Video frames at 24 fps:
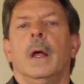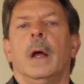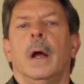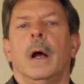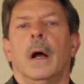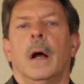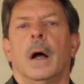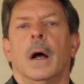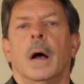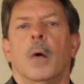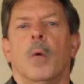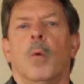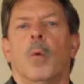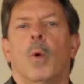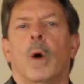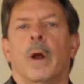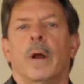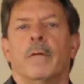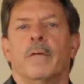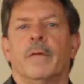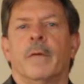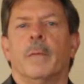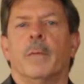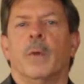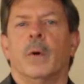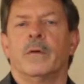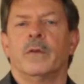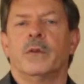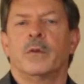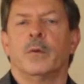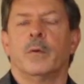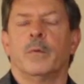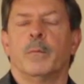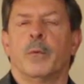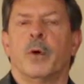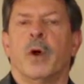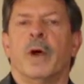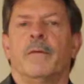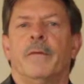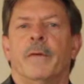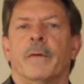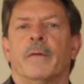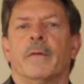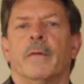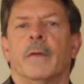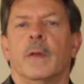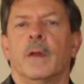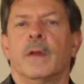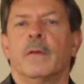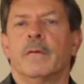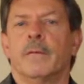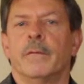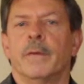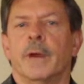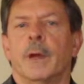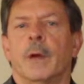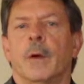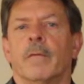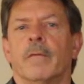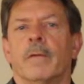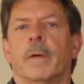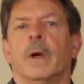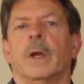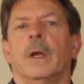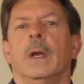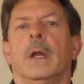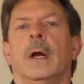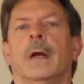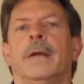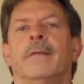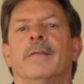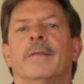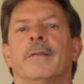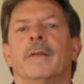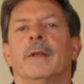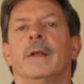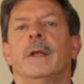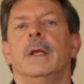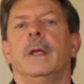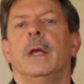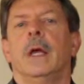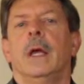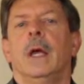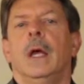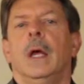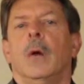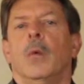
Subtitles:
One of them, which would preface this video very nicely,